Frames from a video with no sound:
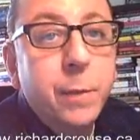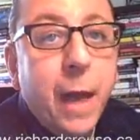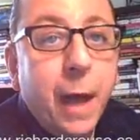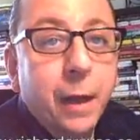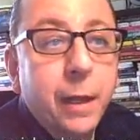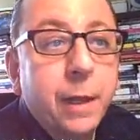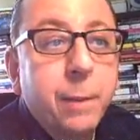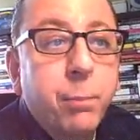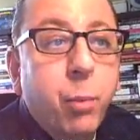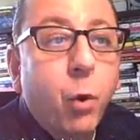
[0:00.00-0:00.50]

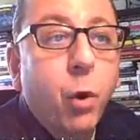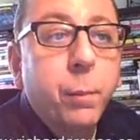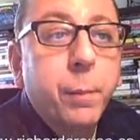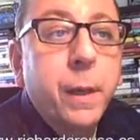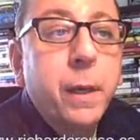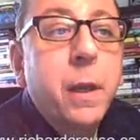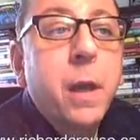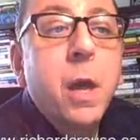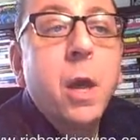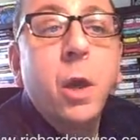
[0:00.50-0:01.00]
Natalie
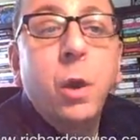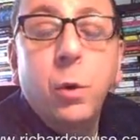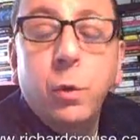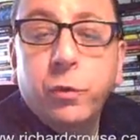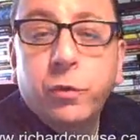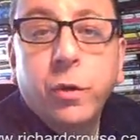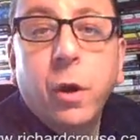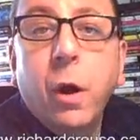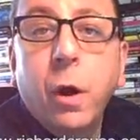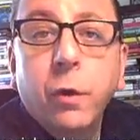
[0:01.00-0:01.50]
Portman,
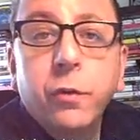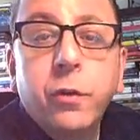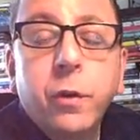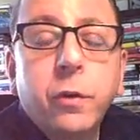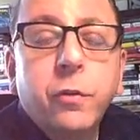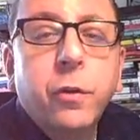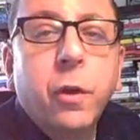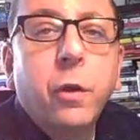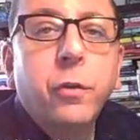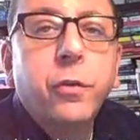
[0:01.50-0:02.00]
who stars
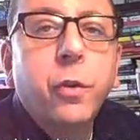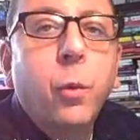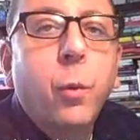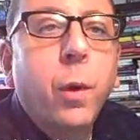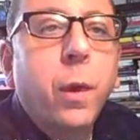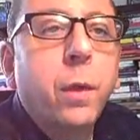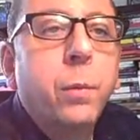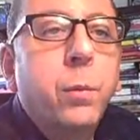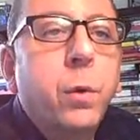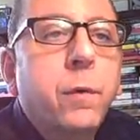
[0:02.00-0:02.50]
and is also
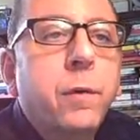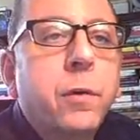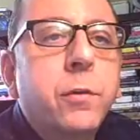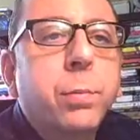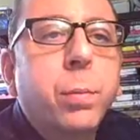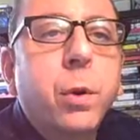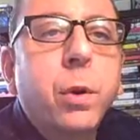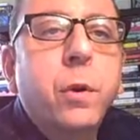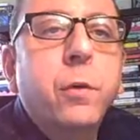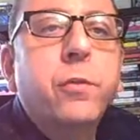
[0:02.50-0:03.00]
one of the
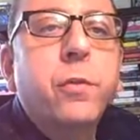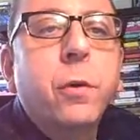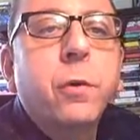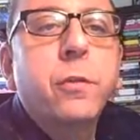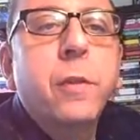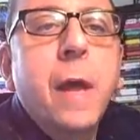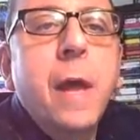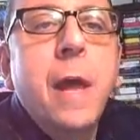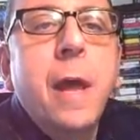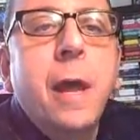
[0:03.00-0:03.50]
movie's
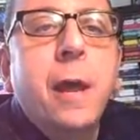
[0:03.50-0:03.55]
producers,